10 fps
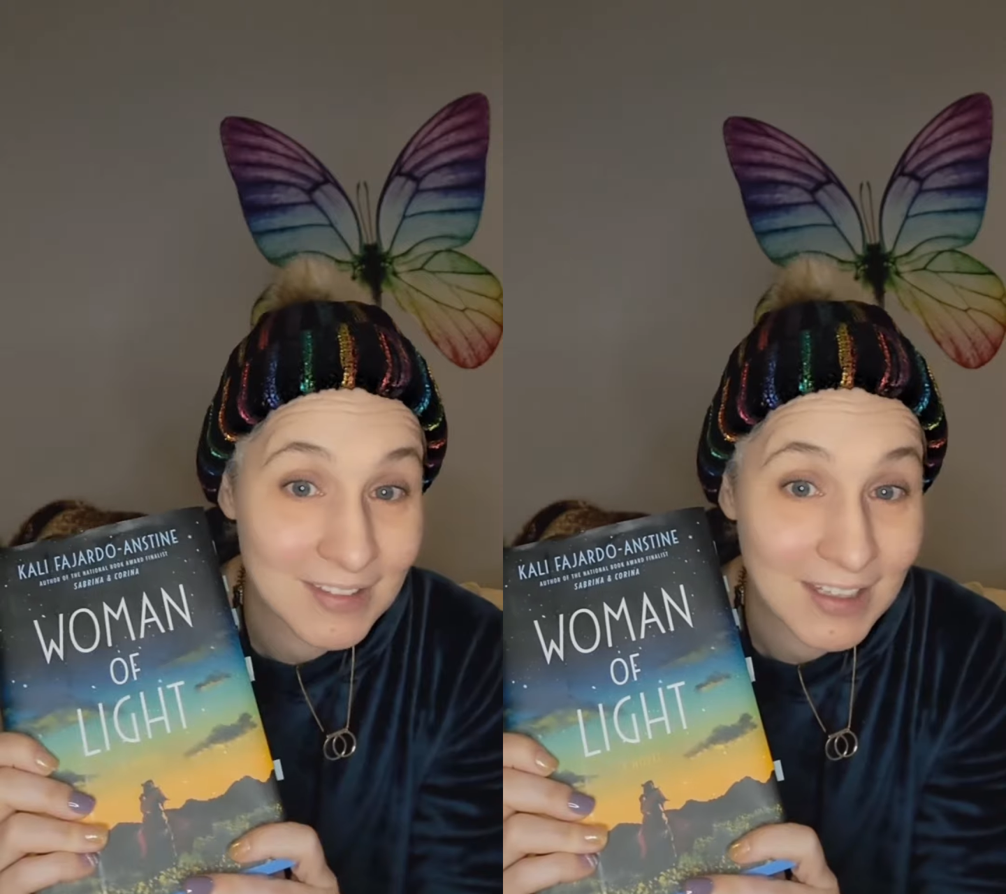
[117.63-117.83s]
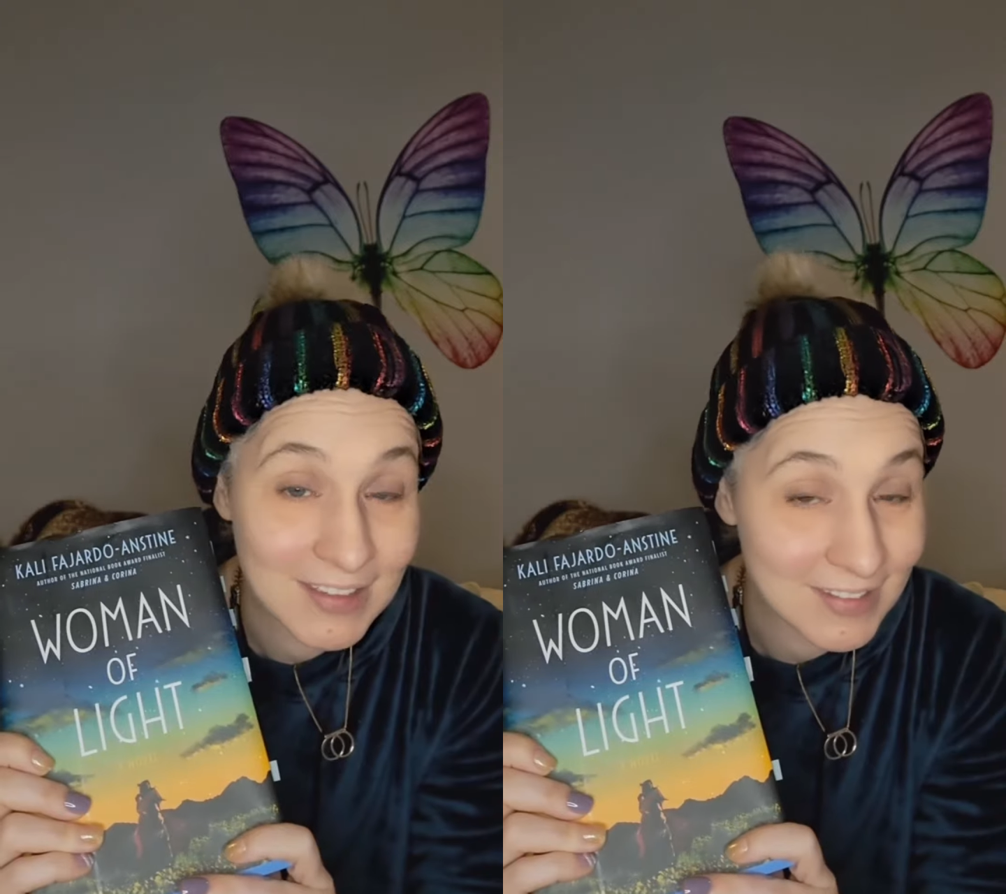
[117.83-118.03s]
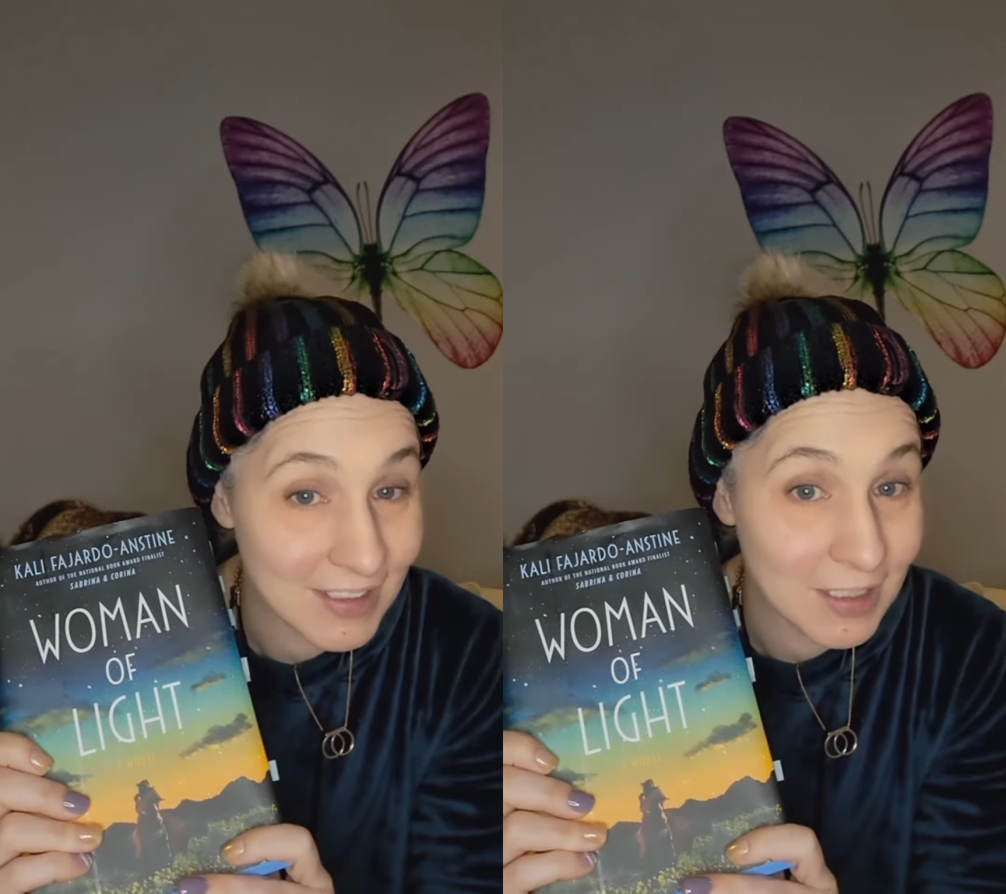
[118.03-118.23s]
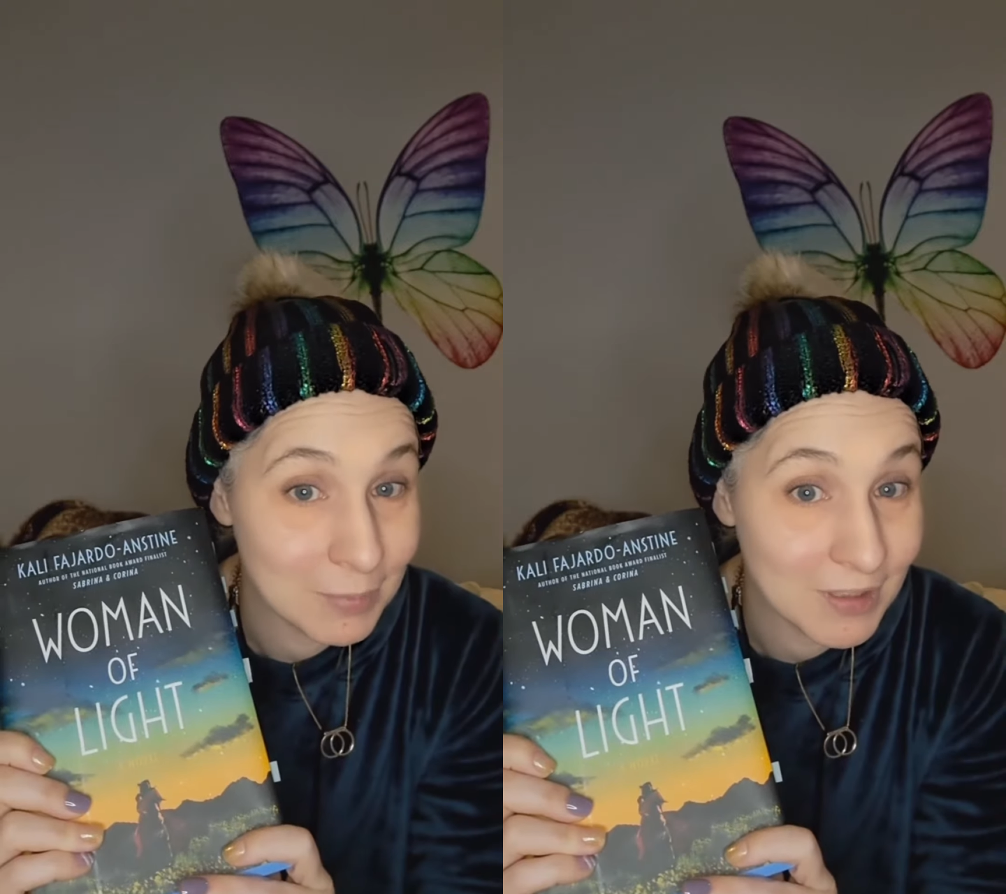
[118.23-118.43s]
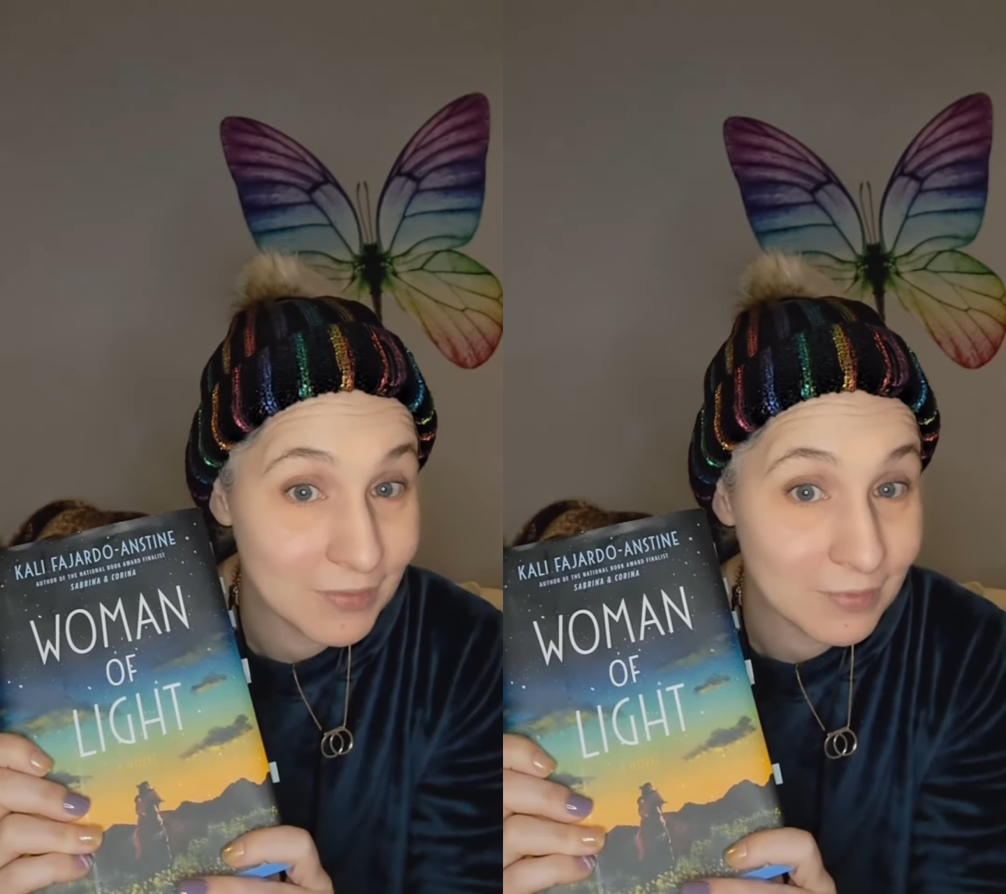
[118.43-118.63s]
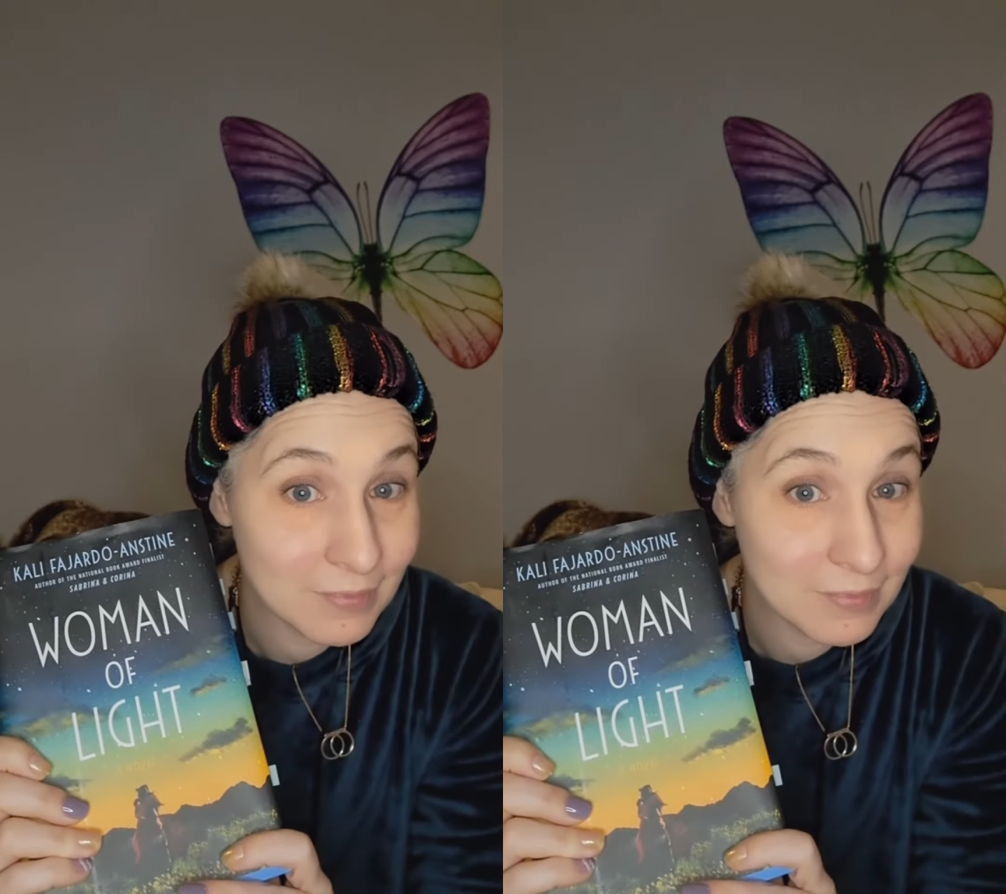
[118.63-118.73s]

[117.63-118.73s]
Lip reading: I believe.